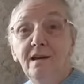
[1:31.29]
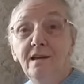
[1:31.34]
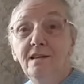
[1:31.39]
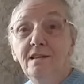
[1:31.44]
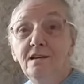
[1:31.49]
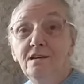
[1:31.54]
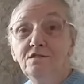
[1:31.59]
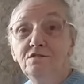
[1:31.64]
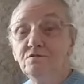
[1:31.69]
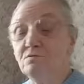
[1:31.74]

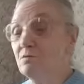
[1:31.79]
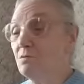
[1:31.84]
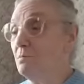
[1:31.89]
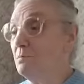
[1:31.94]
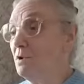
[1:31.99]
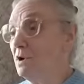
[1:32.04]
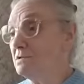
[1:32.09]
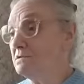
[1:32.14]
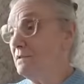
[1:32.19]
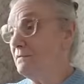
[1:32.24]
in this
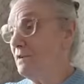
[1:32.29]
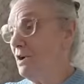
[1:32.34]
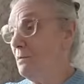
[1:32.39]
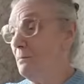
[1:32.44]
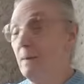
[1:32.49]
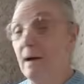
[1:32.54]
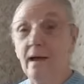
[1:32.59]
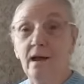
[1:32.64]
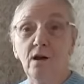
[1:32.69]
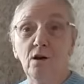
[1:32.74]
room because I've
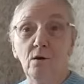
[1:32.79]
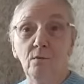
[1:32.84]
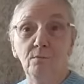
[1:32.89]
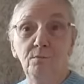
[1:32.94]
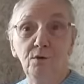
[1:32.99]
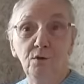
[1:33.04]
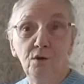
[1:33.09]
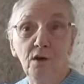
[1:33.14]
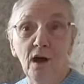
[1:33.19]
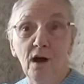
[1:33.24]
got my
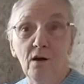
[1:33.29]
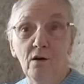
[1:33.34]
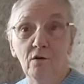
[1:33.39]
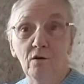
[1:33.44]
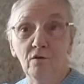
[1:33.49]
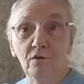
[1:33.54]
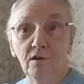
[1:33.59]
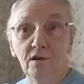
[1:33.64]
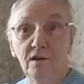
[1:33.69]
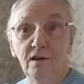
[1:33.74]
computer
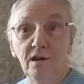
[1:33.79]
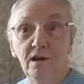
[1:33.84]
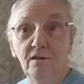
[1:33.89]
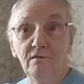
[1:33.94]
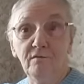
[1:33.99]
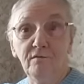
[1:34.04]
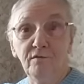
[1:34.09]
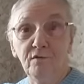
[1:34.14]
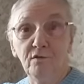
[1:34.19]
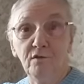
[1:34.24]
on
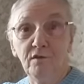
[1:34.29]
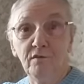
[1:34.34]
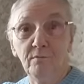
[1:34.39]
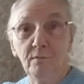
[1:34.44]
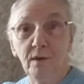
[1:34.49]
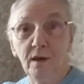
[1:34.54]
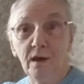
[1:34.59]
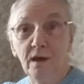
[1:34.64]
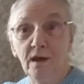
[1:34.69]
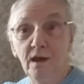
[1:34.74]
in front of
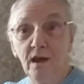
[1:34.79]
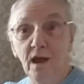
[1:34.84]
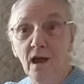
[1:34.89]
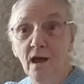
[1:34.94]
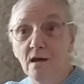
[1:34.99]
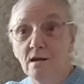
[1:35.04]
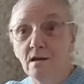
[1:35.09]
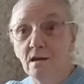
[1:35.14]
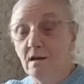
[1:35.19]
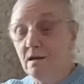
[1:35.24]
me
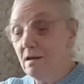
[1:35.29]
here.